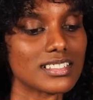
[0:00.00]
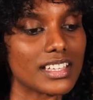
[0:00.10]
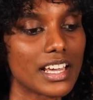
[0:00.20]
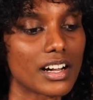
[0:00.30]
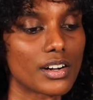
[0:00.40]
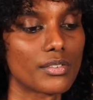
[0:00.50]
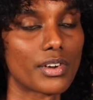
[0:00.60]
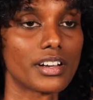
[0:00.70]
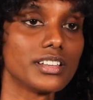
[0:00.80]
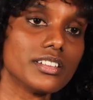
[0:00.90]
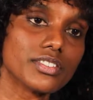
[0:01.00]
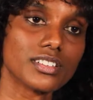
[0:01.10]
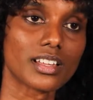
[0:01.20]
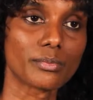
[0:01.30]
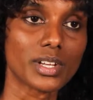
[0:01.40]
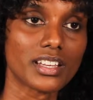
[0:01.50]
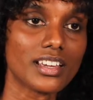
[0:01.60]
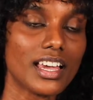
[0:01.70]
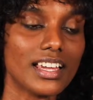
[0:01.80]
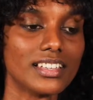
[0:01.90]
they are very different than me,
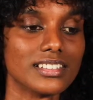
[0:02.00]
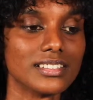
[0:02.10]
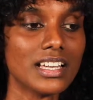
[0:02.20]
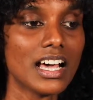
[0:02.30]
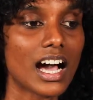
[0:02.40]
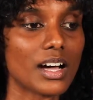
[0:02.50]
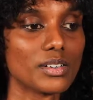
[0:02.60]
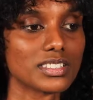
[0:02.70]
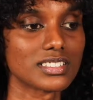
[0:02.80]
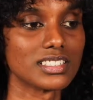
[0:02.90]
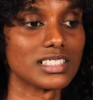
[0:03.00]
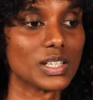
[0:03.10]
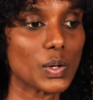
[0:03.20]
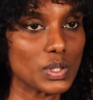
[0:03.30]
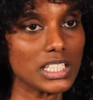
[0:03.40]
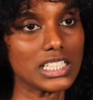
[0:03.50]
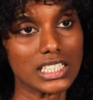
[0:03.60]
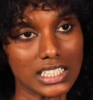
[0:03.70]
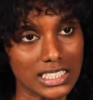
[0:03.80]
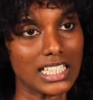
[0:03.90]
and I was the
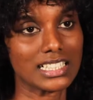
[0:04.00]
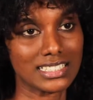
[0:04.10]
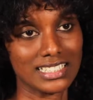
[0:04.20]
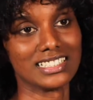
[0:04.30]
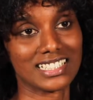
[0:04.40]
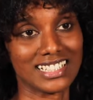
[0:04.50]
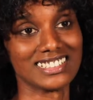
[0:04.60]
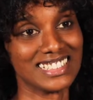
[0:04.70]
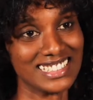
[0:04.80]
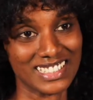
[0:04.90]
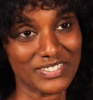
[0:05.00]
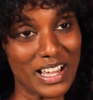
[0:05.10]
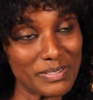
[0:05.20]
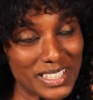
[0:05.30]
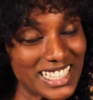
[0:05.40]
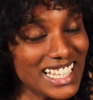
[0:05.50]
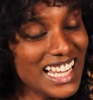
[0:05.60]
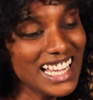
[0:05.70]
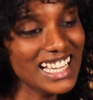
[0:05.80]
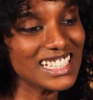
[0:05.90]
only dark-skinned child in the family.
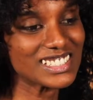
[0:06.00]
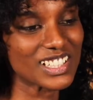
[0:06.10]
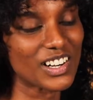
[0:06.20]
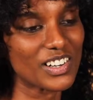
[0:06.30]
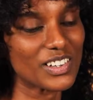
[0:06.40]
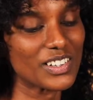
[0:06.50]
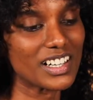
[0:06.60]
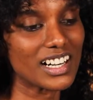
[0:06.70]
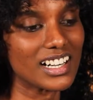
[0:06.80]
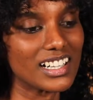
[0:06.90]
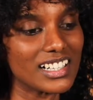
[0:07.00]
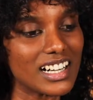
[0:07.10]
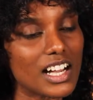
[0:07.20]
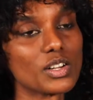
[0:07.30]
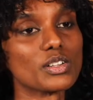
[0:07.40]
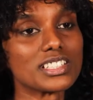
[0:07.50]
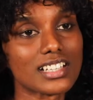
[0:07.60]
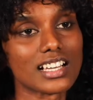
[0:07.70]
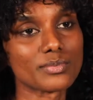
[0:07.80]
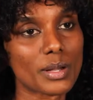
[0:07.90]
So I always
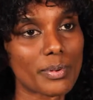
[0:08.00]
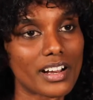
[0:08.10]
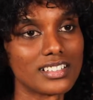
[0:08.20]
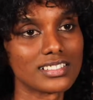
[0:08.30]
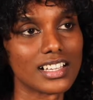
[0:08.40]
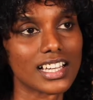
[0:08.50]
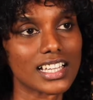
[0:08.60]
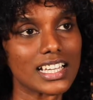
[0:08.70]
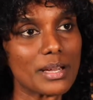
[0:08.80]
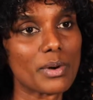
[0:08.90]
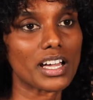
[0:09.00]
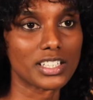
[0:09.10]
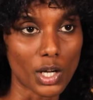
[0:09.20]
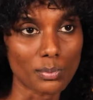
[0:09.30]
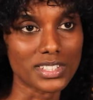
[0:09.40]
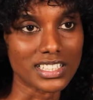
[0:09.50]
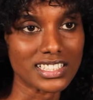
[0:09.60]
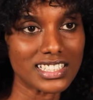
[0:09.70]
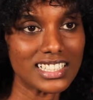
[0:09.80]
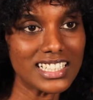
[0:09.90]
ask my parents, like, am I adopted?
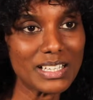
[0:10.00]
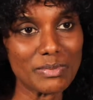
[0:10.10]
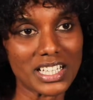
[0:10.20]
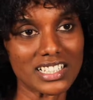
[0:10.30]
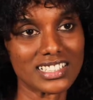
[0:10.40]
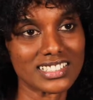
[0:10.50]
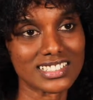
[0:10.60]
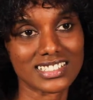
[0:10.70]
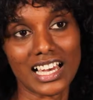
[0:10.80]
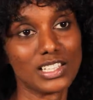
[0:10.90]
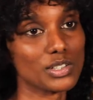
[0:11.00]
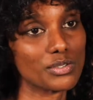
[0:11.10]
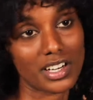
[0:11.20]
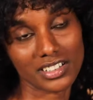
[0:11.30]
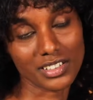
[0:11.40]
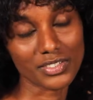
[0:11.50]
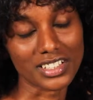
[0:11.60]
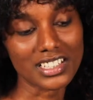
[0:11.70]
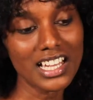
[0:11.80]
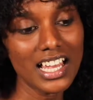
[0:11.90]
Because I look very
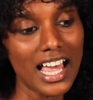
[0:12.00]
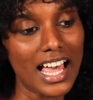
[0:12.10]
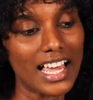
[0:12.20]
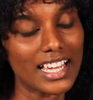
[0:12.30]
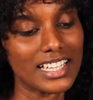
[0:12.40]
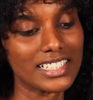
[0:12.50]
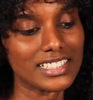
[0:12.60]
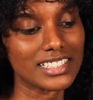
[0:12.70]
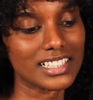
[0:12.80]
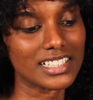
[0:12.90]
different. And